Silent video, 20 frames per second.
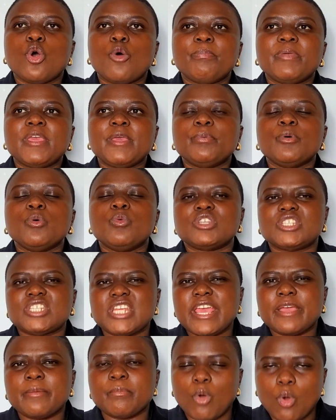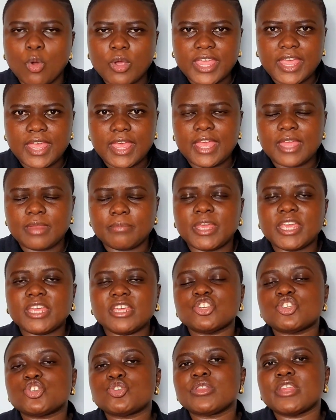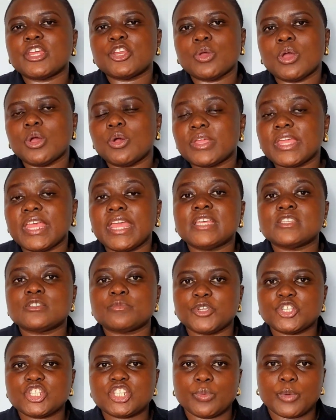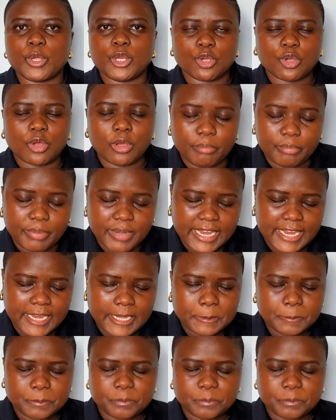people would take more care in making sure that you're okay, especially when you compare.